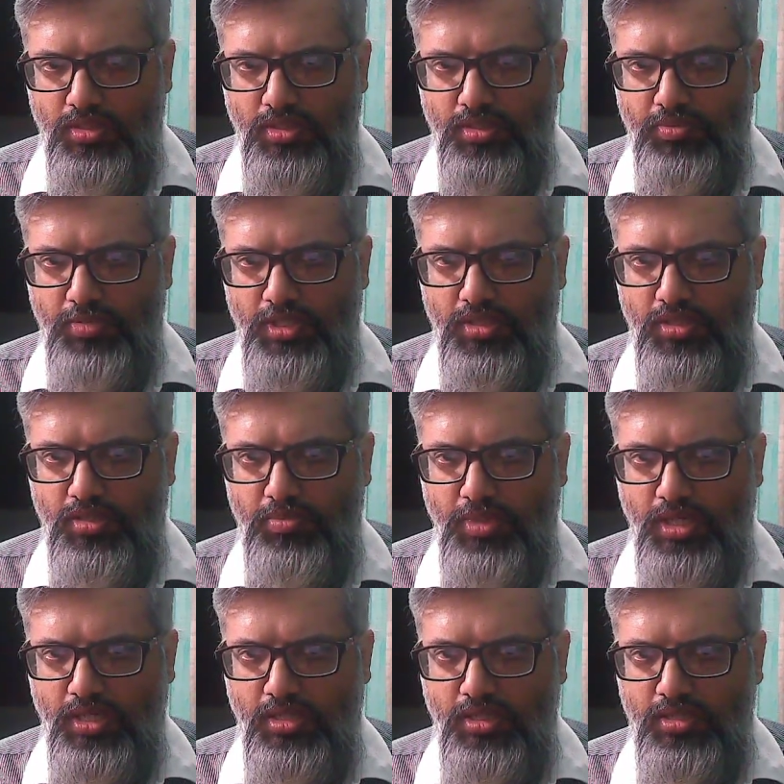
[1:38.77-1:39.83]
and will be
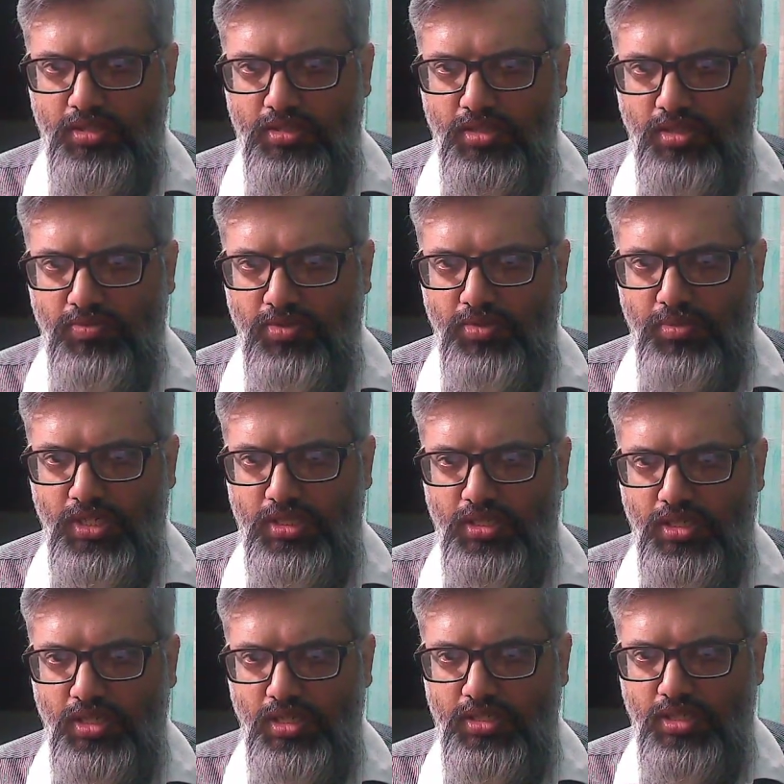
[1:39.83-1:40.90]
accessible through
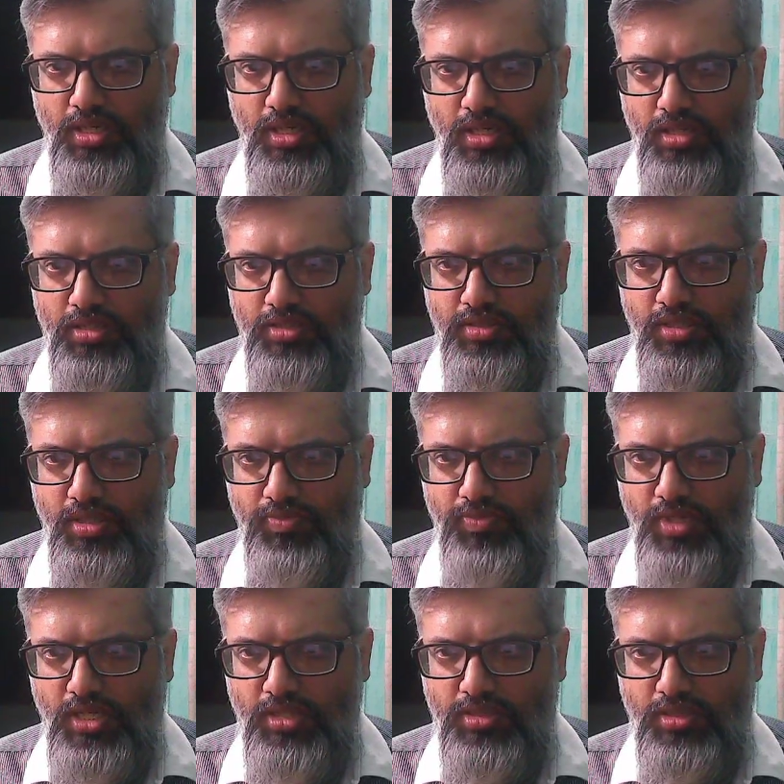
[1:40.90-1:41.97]
query string
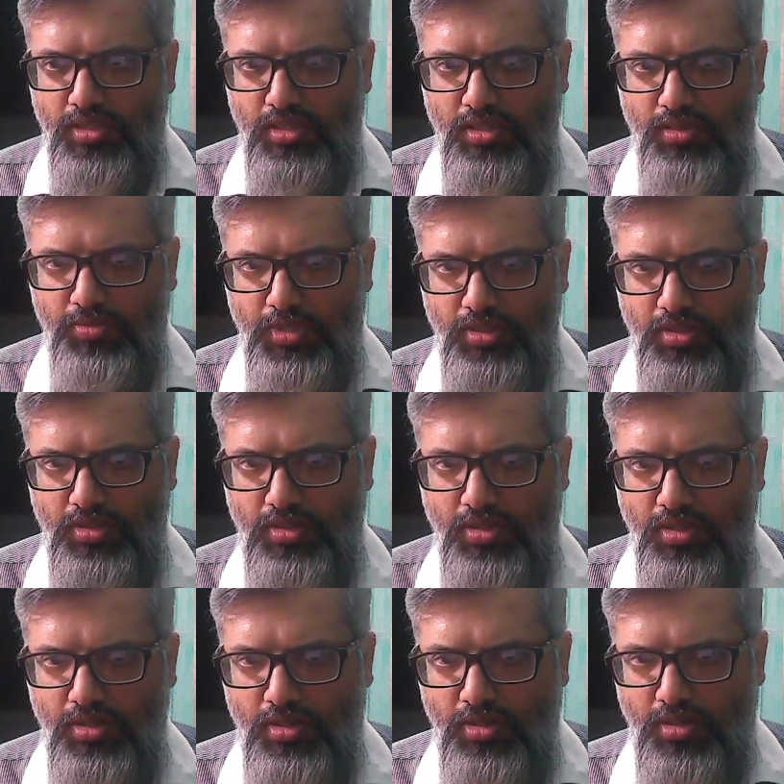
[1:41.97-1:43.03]
environment variable,
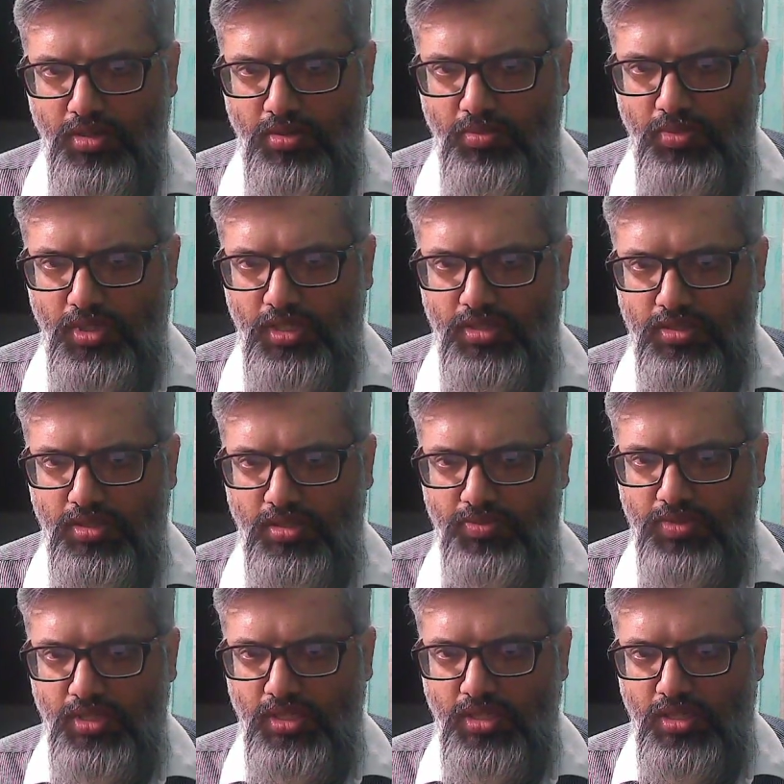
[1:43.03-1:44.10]
which can be handled
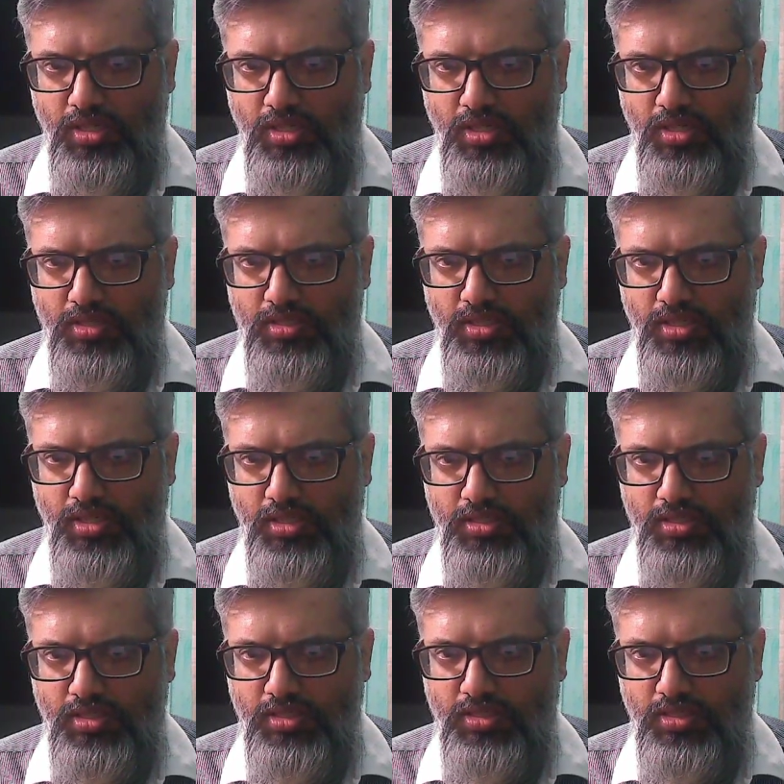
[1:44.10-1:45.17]
using get query
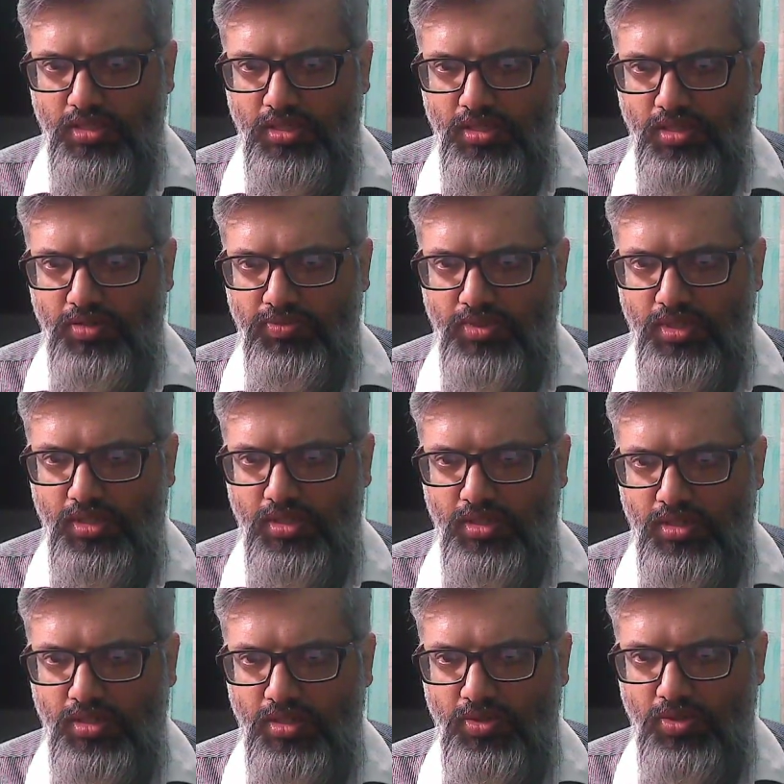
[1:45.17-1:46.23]
string and get
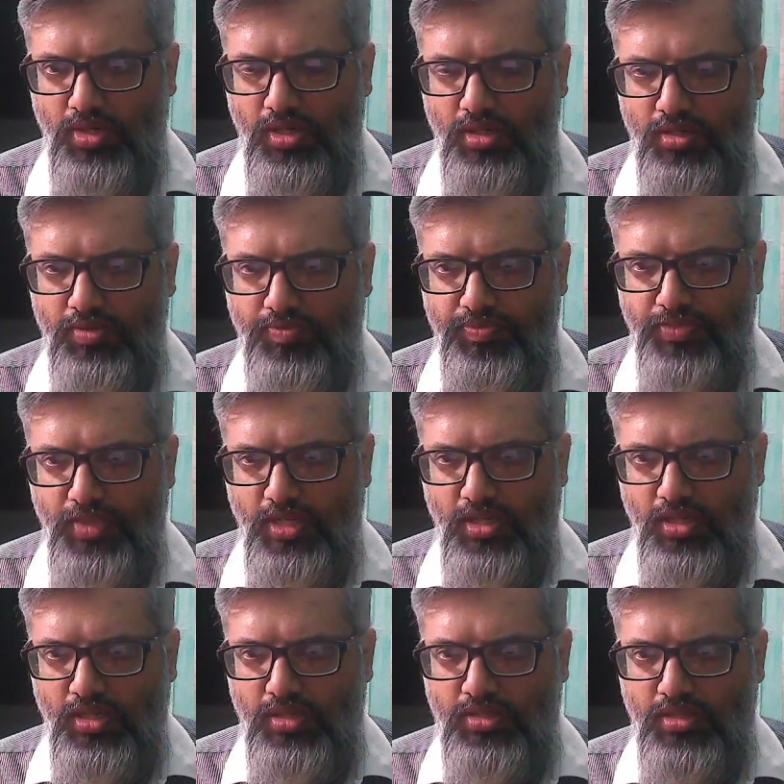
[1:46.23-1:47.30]
parameter
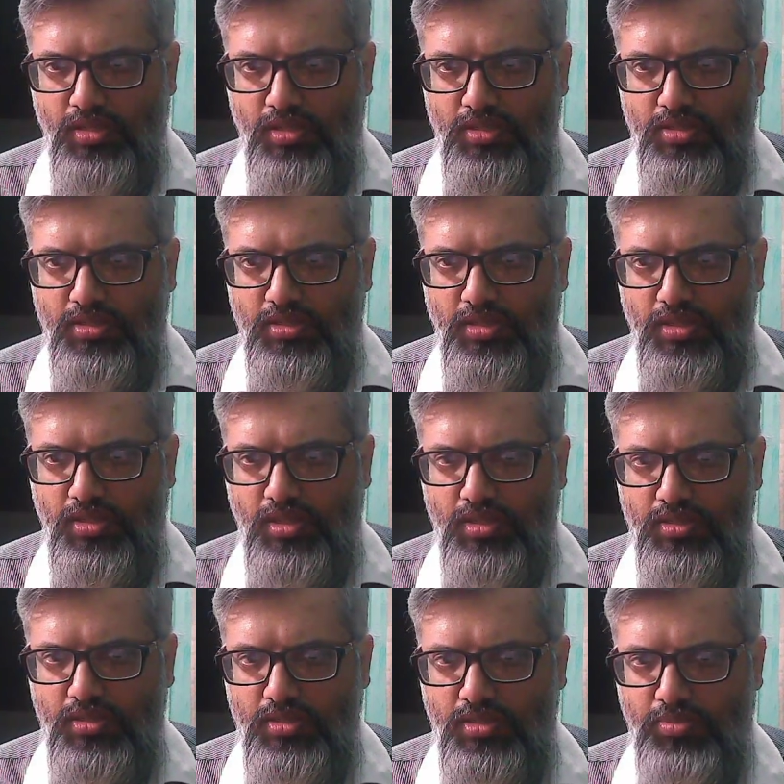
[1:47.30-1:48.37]
methods of request
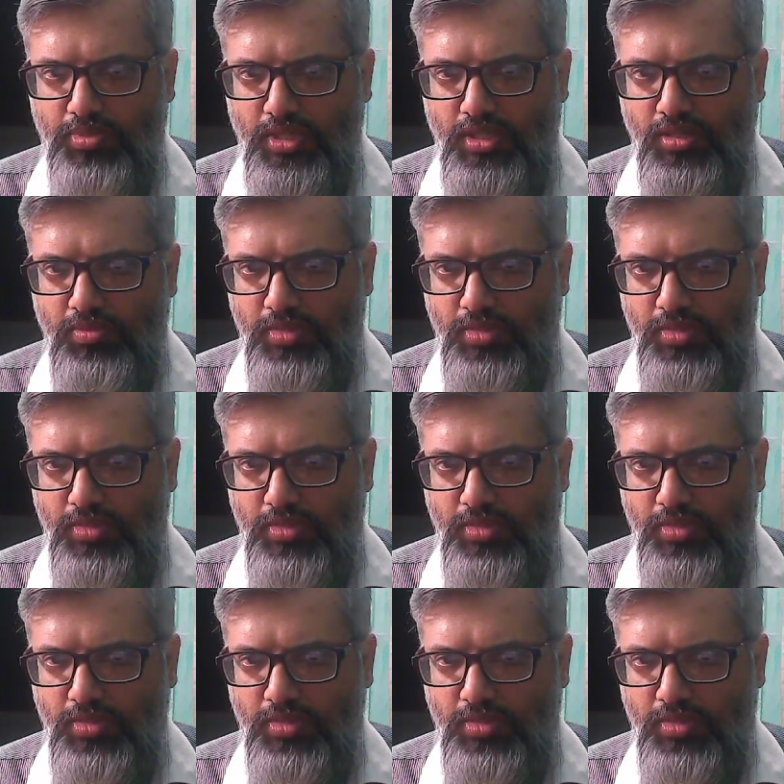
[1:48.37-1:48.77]
object.